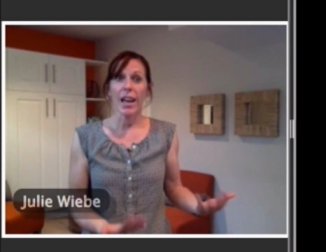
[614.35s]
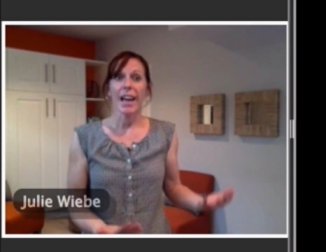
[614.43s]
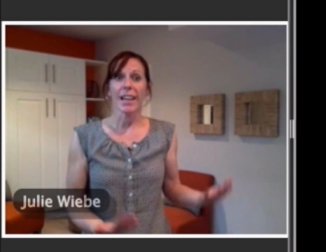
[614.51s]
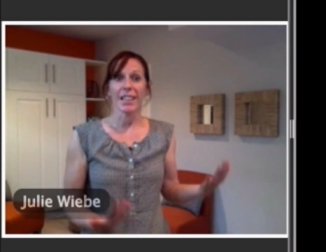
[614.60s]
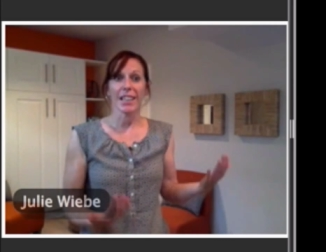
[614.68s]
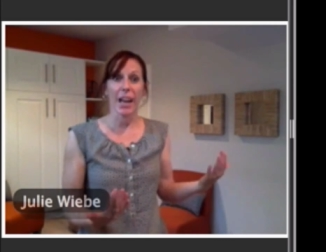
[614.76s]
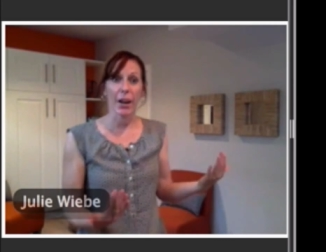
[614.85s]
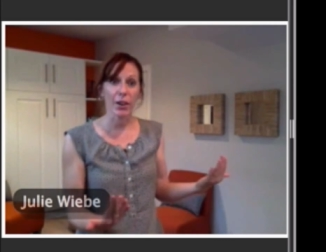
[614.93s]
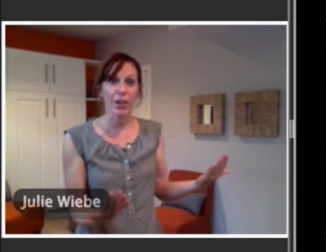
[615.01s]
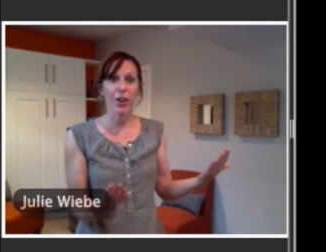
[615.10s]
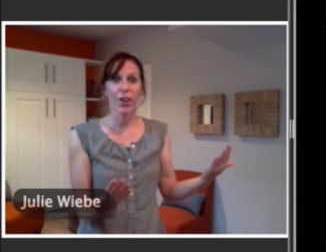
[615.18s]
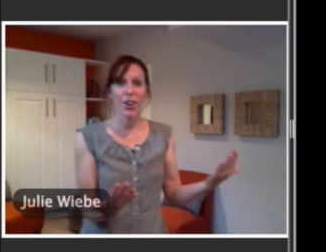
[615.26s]
and carry
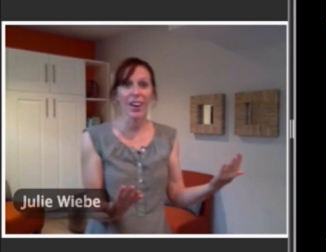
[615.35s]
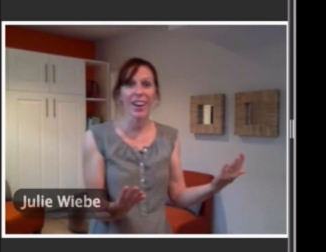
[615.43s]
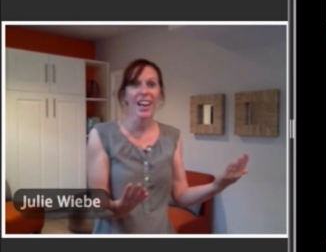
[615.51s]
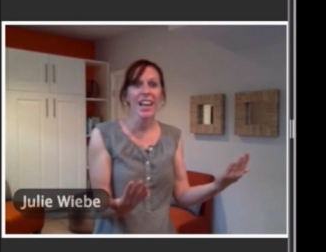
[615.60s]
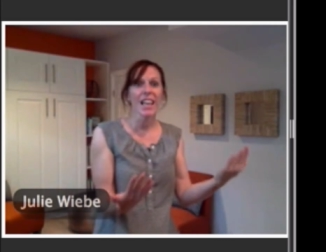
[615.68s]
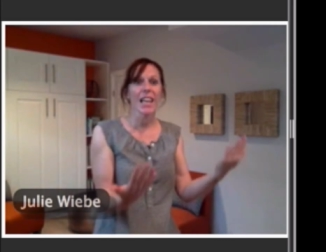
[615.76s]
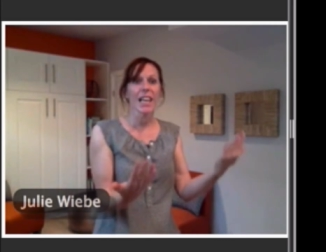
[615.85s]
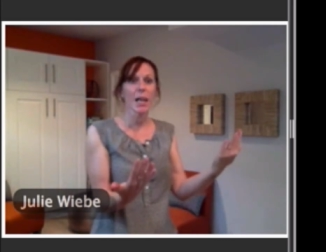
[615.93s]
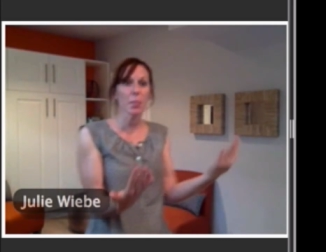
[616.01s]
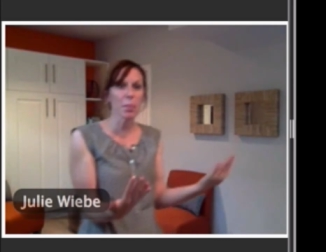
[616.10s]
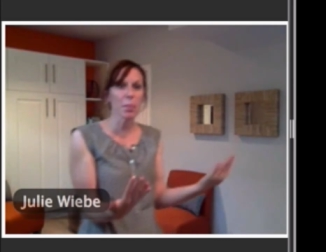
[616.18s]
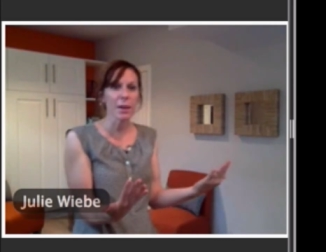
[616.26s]
her
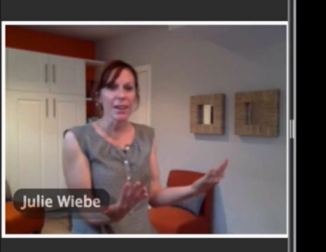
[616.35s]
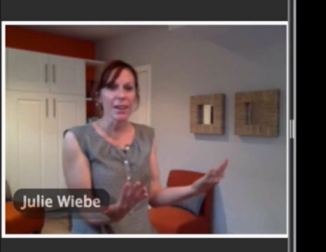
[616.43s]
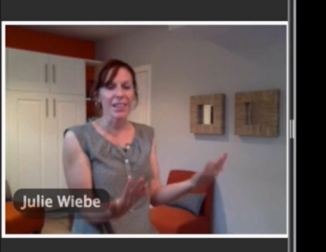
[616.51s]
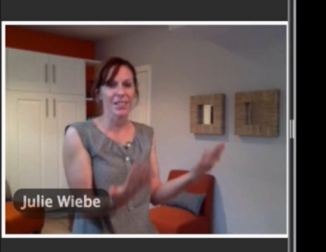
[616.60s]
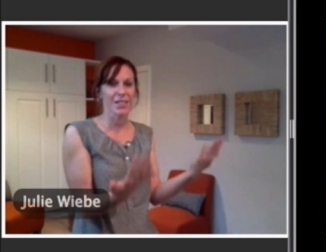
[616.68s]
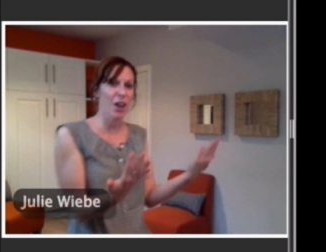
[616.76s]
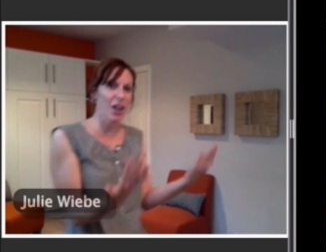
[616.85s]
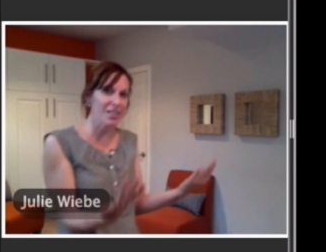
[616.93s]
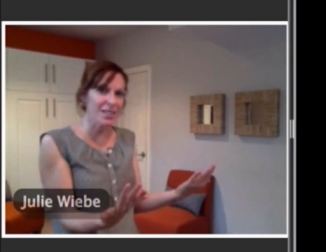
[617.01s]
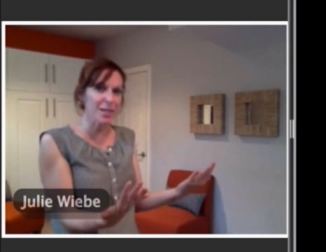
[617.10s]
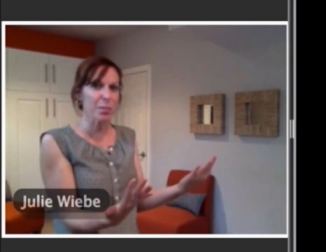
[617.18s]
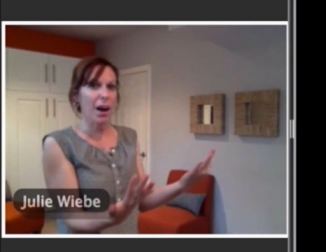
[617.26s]
limp,
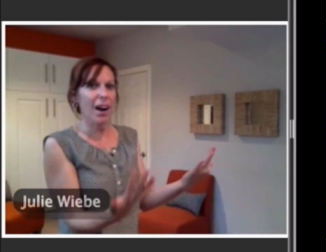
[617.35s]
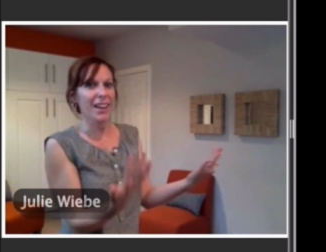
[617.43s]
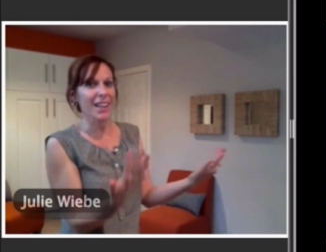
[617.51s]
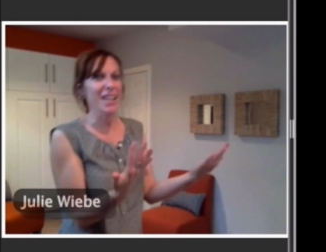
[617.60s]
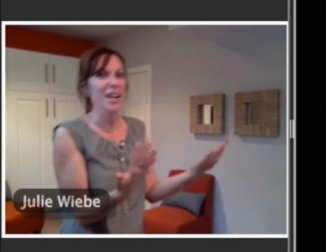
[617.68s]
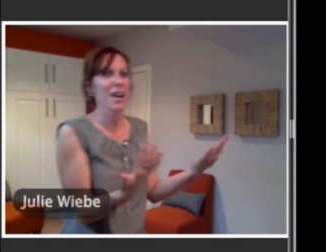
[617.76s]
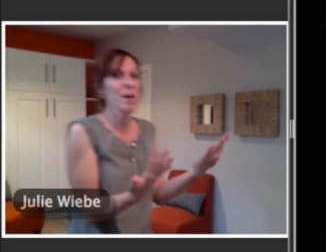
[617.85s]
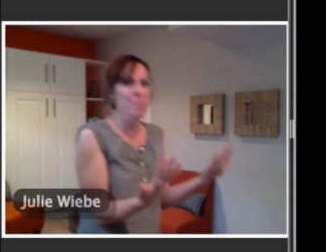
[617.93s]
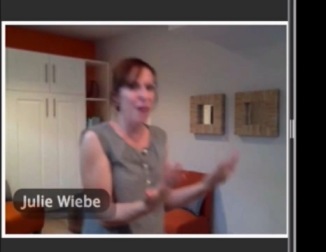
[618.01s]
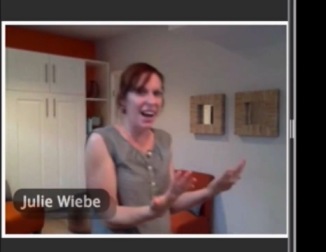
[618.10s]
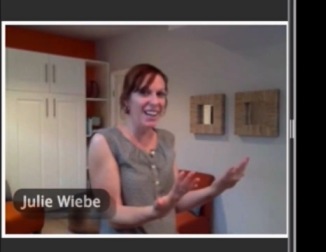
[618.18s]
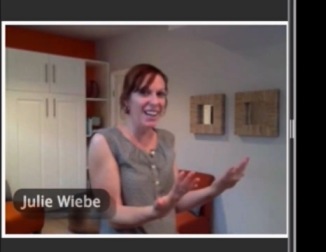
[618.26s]
exhausted body
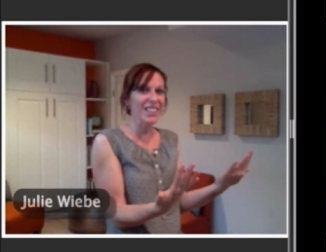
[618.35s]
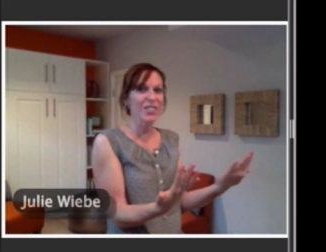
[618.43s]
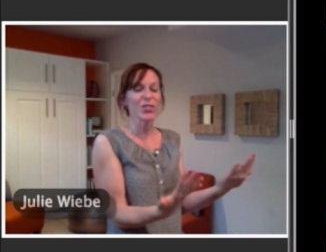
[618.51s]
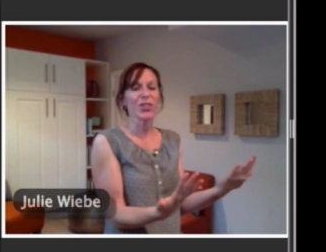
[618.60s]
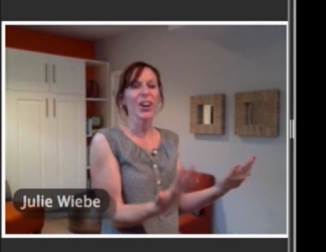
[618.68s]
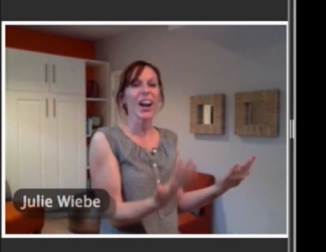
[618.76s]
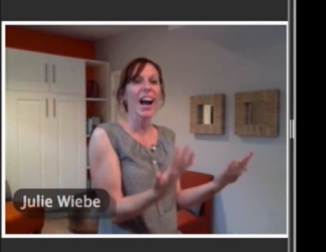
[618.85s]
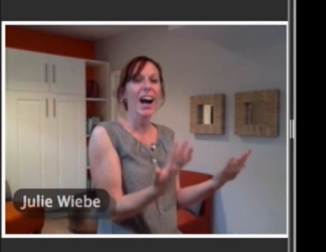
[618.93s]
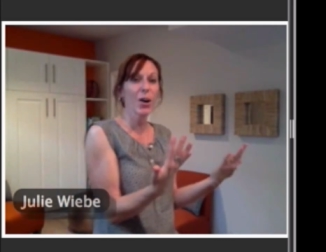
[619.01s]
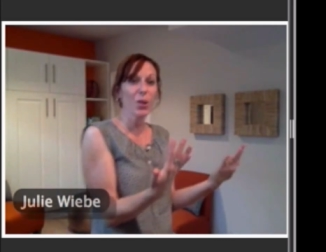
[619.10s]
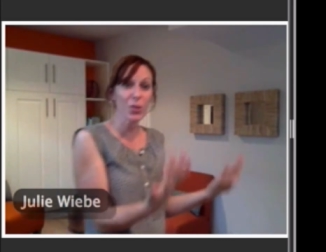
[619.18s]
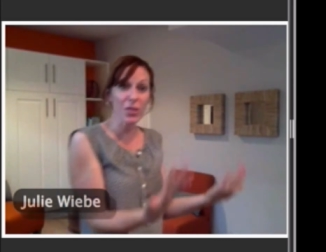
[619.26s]
back into your
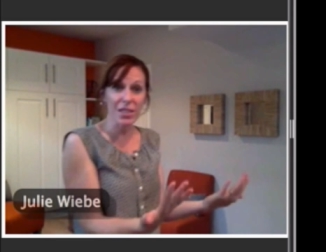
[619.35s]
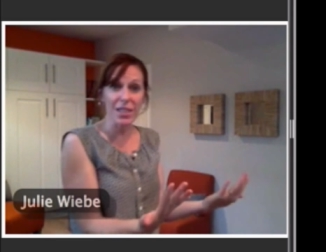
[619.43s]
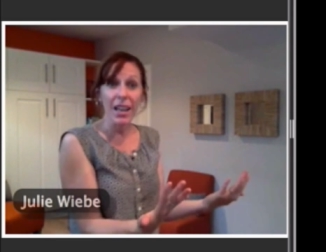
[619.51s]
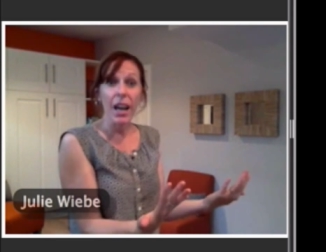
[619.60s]
house,